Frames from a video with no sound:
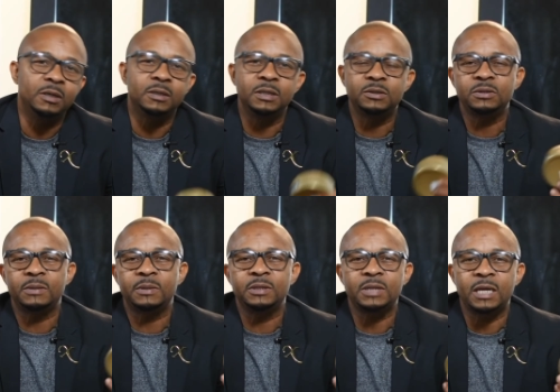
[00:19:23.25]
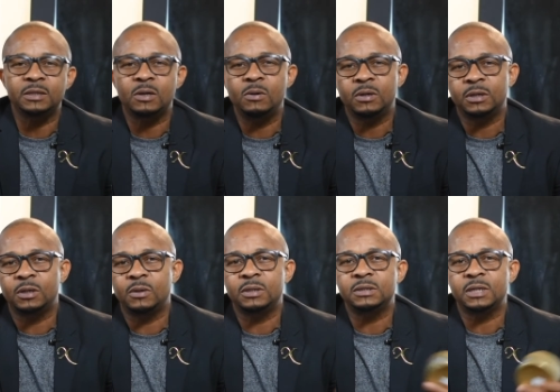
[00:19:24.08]
Let's use something that has coconut
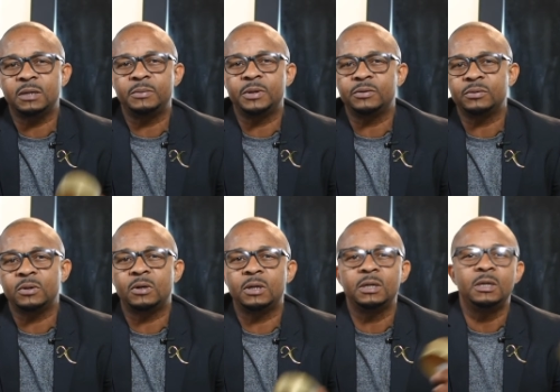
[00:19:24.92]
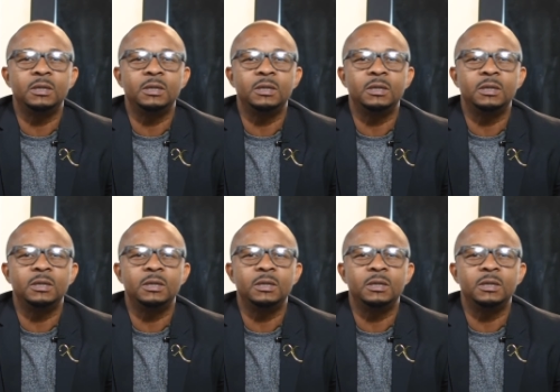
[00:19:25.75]
oil instead of mineral oil.